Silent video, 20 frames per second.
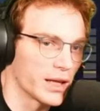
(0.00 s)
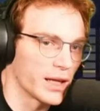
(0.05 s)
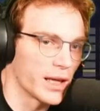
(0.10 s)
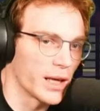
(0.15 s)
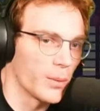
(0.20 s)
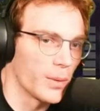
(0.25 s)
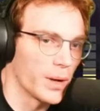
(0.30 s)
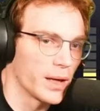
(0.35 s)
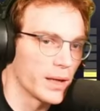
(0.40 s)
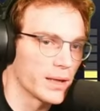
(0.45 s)
Get
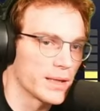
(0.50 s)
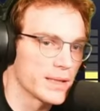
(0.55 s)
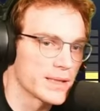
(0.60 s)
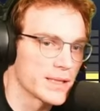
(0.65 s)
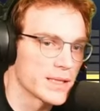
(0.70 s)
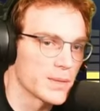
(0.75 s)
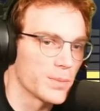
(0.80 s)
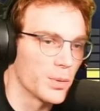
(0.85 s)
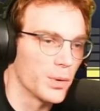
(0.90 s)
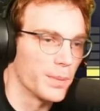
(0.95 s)
away. Is
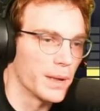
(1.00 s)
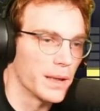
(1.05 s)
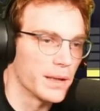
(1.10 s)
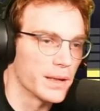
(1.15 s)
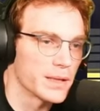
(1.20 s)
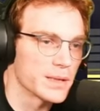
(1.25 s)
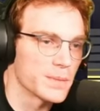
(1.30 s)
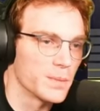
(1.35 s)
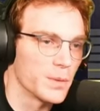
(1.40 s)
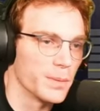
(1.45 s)
this the pit?
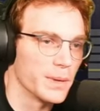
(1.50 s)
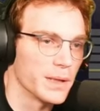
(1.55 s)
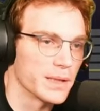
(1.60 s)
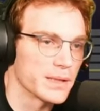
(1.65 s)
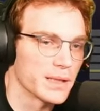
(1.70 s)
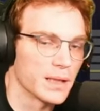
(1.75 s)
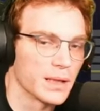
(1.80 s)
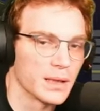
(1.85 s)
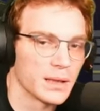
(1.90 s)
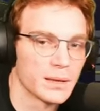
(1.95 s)
It's the pit,
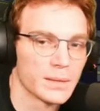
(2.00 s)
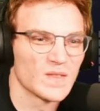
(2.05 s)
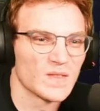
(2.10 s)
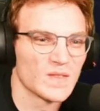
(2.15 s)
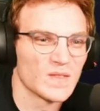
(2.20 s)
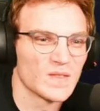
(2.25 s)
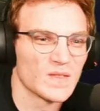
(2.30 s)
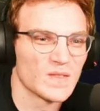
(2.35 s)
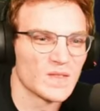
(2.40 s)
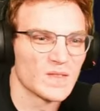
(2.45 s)
isn't it?
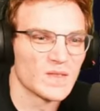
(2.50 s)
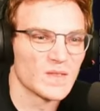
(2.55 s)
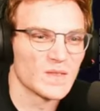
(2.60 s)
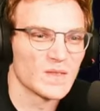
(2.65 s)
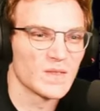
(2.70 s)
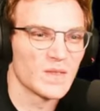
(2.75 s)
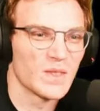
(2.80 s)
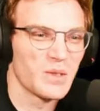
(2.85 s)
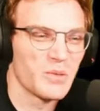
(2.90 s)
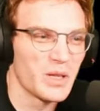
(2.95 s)

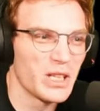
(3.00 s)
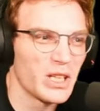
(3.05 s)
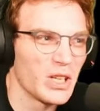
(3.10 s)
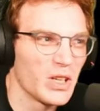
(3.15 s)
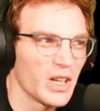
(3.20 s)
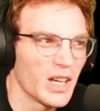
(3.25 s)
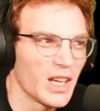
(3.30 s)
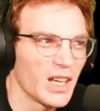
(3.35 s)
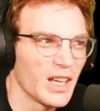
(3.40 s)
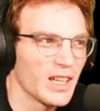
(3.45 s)
We did
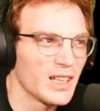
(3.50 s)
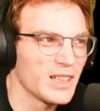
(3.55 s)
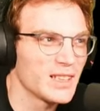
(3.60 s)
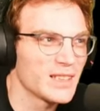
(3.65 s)
good.